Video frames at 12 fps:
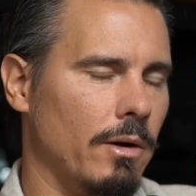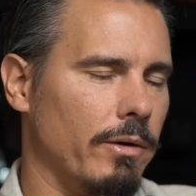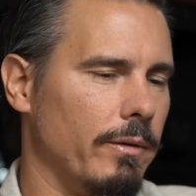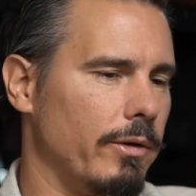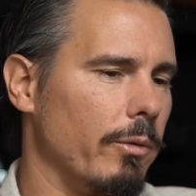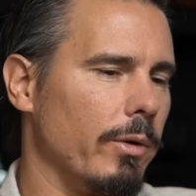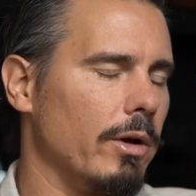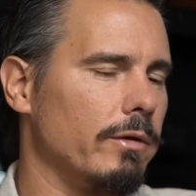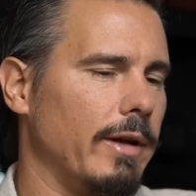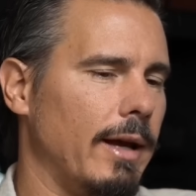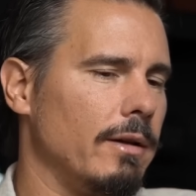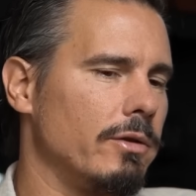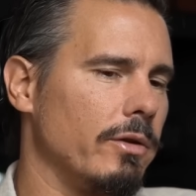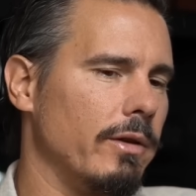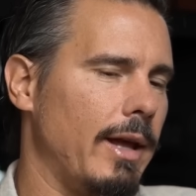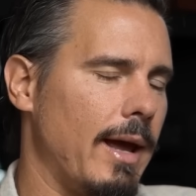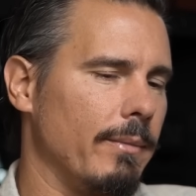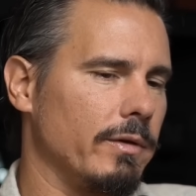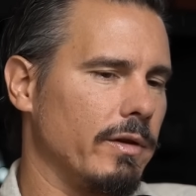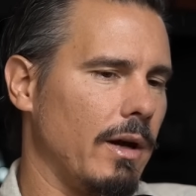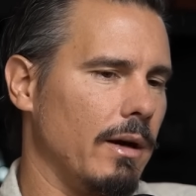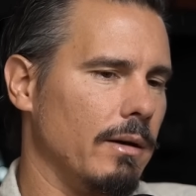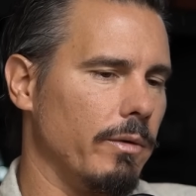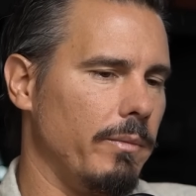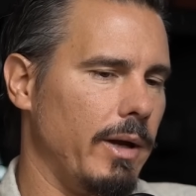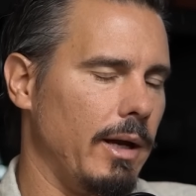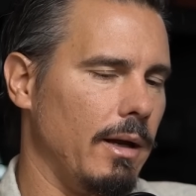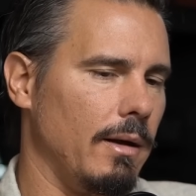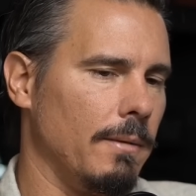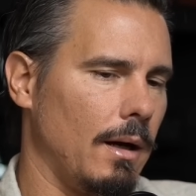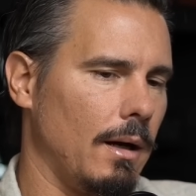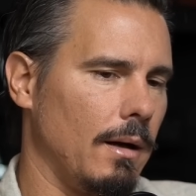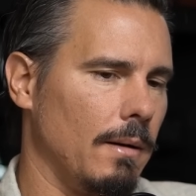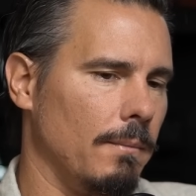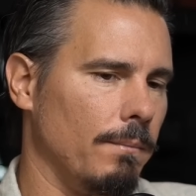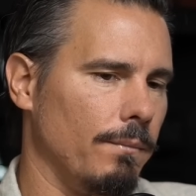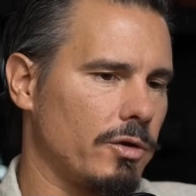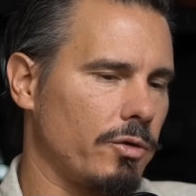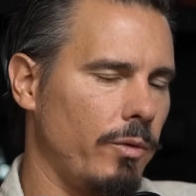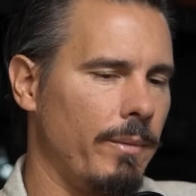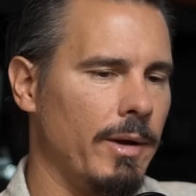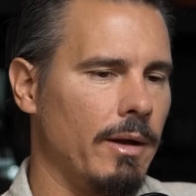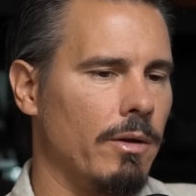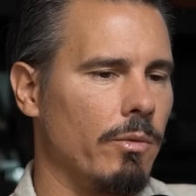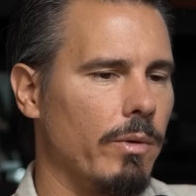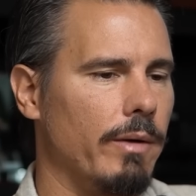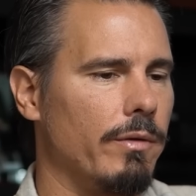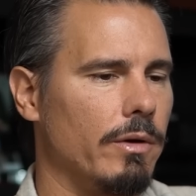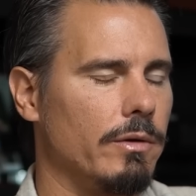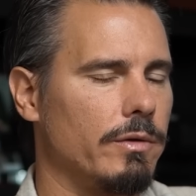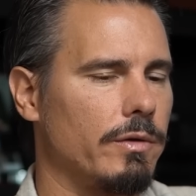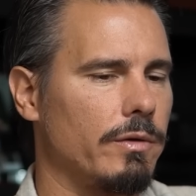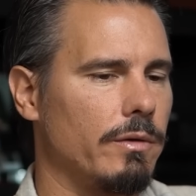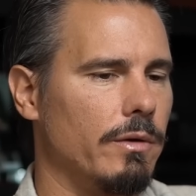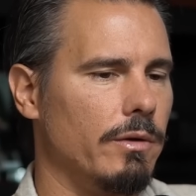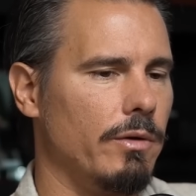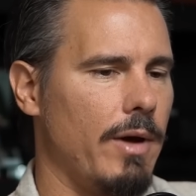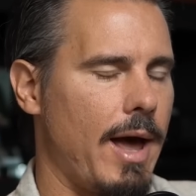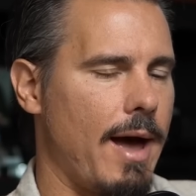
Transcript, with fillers: know, the, the real danger in the Amazon would be um, swimming in the rivers. You